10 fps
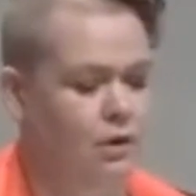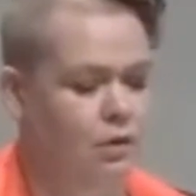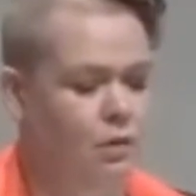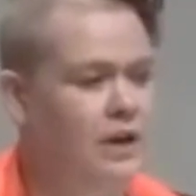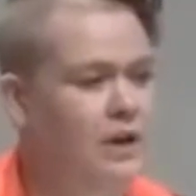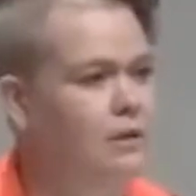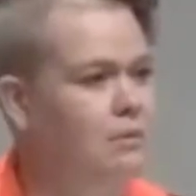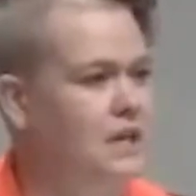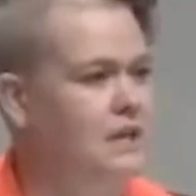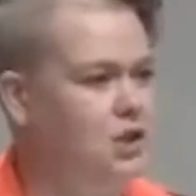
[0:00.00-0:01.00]
will
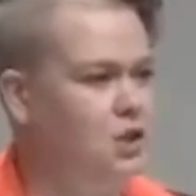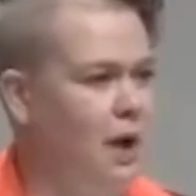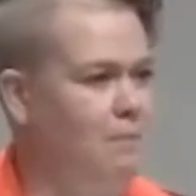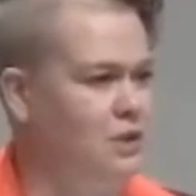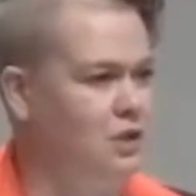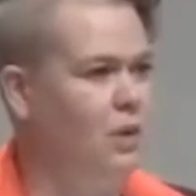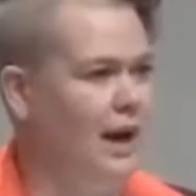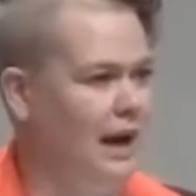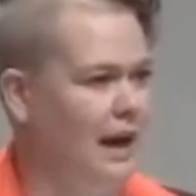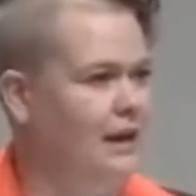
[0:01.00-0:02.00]
be swept
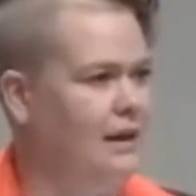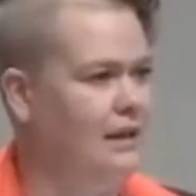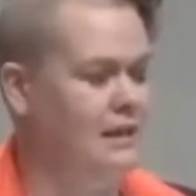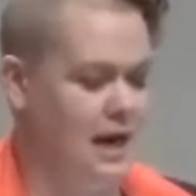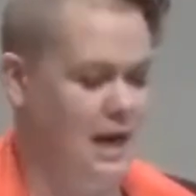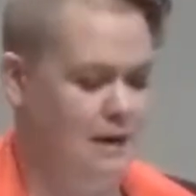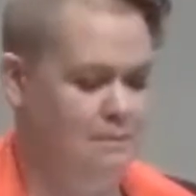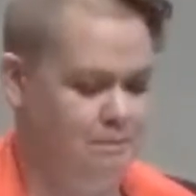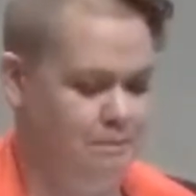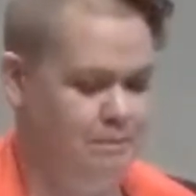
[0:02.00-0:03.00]
away in time.